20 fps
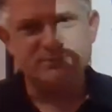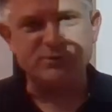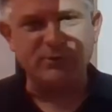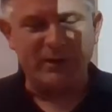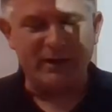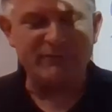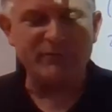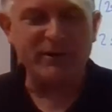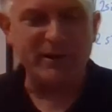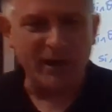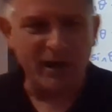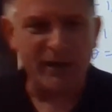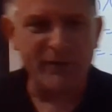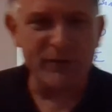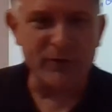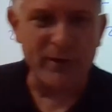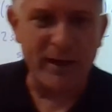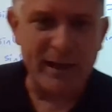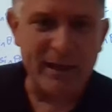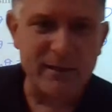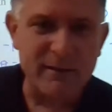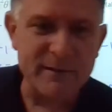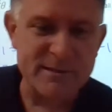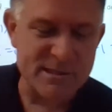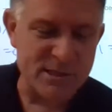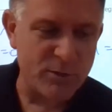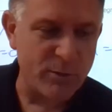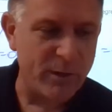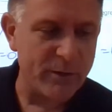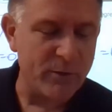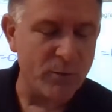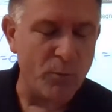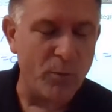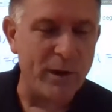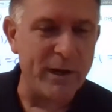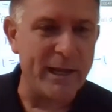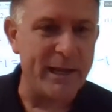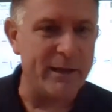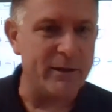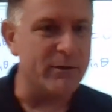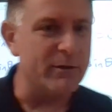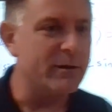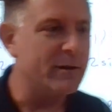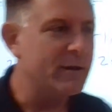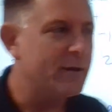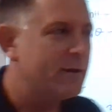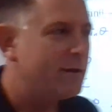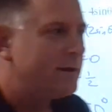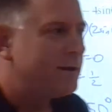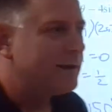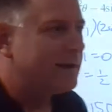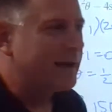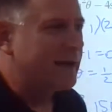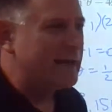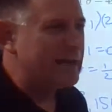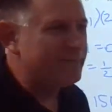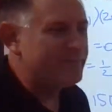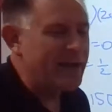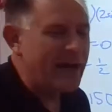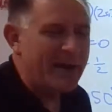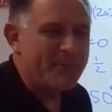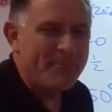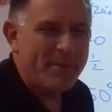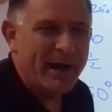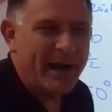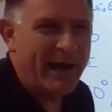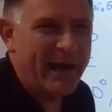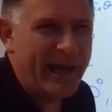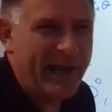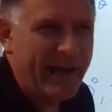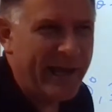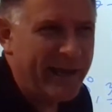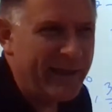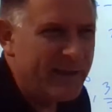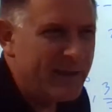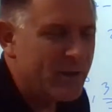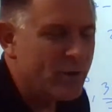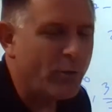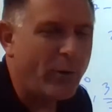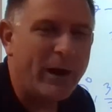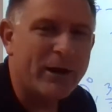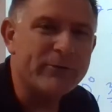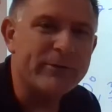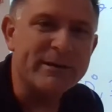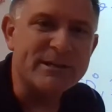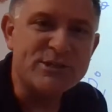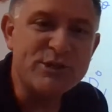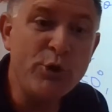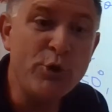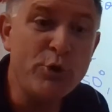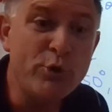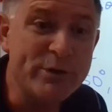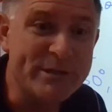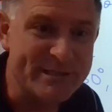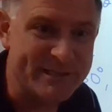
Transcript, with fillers: So every other angle is a quadrant one angle. And I've got my quadrant two